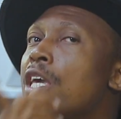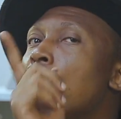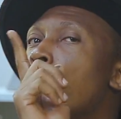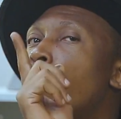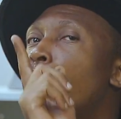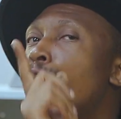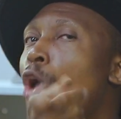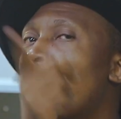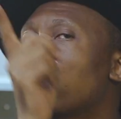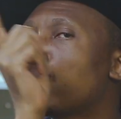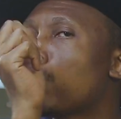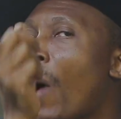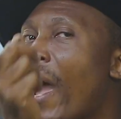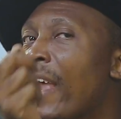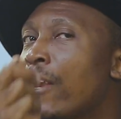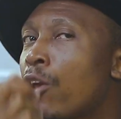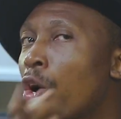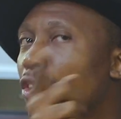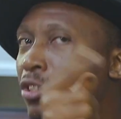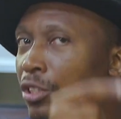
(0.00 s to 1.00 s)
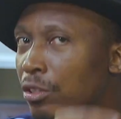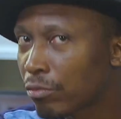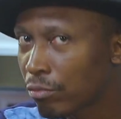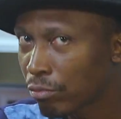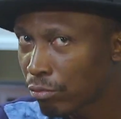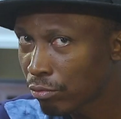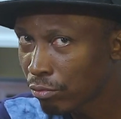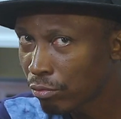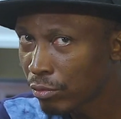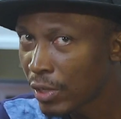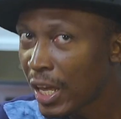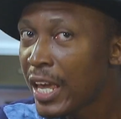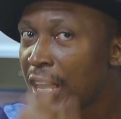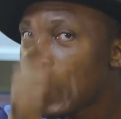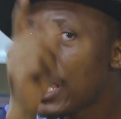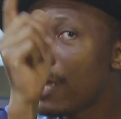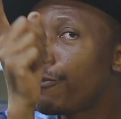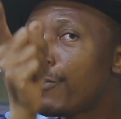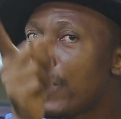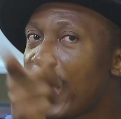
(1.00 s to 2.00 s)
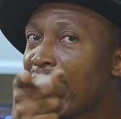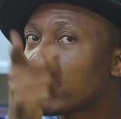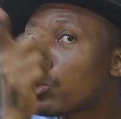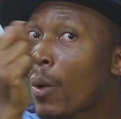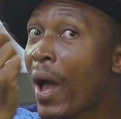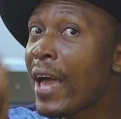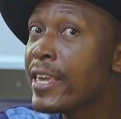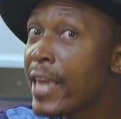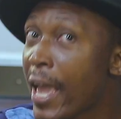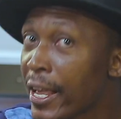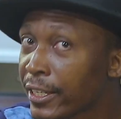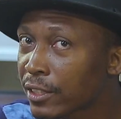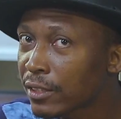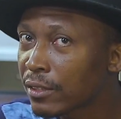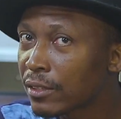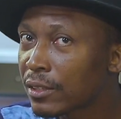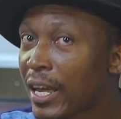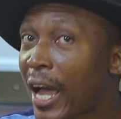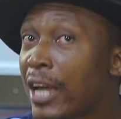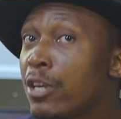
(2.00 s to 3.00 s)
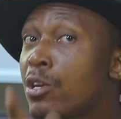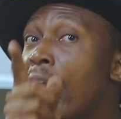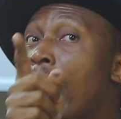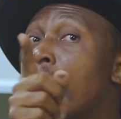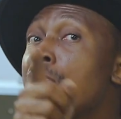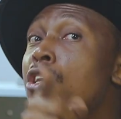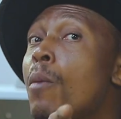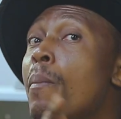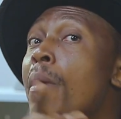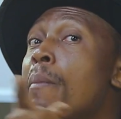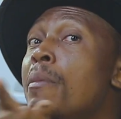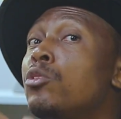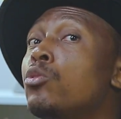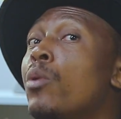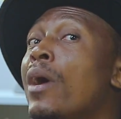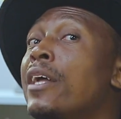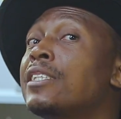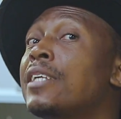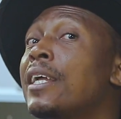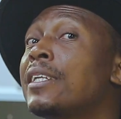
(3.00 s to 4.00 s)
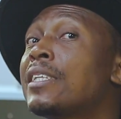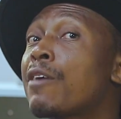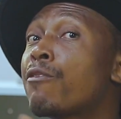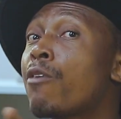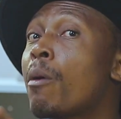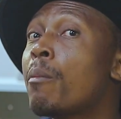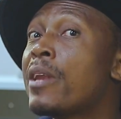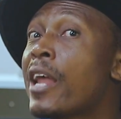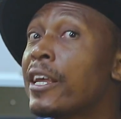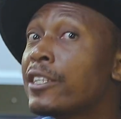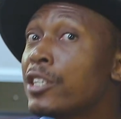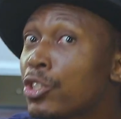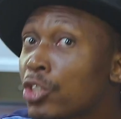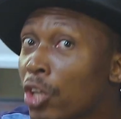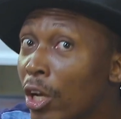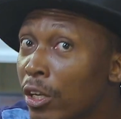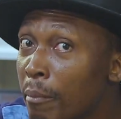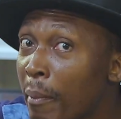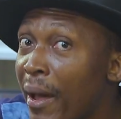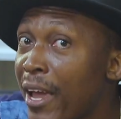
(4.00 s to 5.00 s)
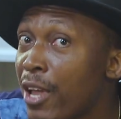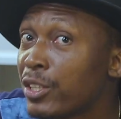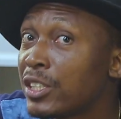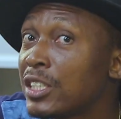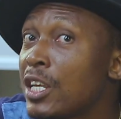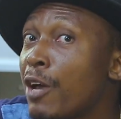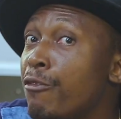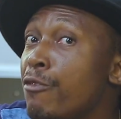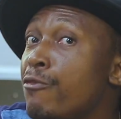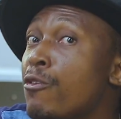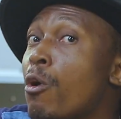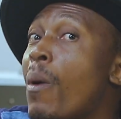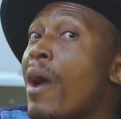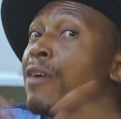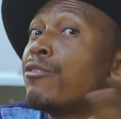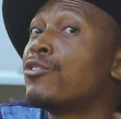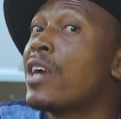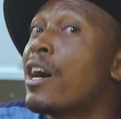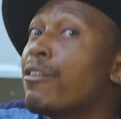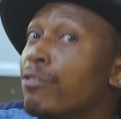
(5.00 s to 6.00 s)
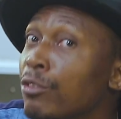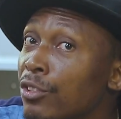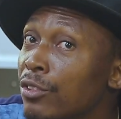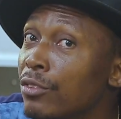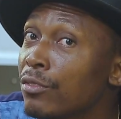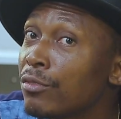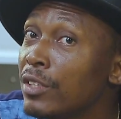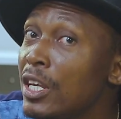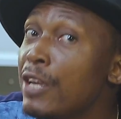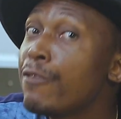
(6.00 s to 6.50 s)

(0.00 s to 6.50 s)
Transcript: If not, why not? If yes, why yes? Can you carry your baby to a health center for immunization by yourself if your wife travels?